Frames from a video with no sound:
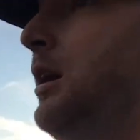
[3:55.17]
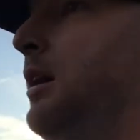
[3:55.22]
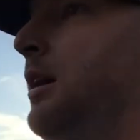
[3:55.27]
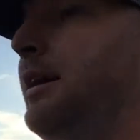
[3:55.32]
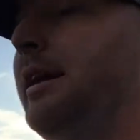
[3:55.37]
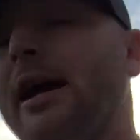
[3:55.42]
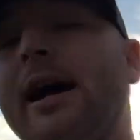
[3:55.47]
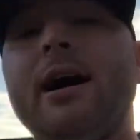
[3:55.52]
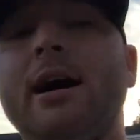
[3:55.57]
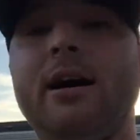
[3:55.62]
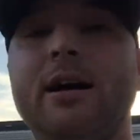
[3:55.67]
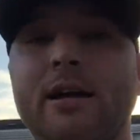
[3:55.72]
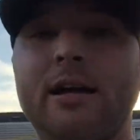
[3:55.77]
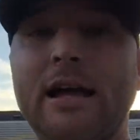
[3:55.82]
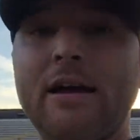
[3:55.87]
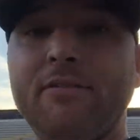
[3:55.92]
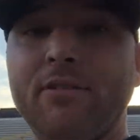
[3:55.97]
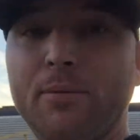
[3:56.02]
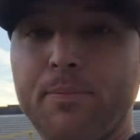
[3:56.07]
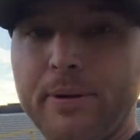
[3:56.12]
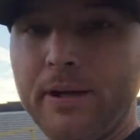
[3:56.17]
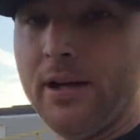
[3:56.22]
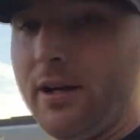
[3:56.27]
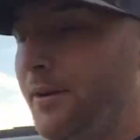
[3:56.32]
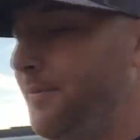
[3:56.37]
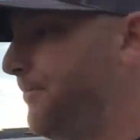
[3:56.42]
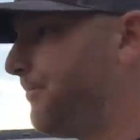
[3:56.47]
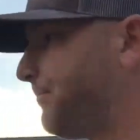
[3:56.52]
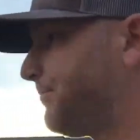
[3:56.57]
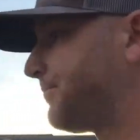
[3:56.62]
yeah, having a
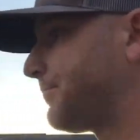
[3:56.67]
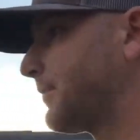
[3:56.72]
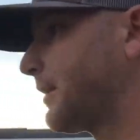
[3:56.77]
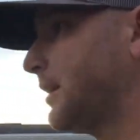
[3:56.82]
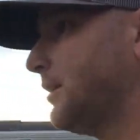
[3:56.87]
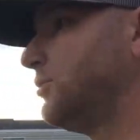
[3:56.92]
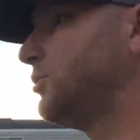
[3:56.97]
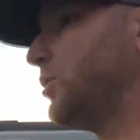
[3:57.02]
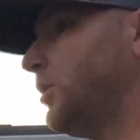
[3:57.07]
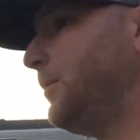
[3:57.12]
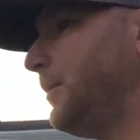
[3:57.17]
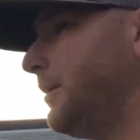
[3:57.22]
beer, enjoying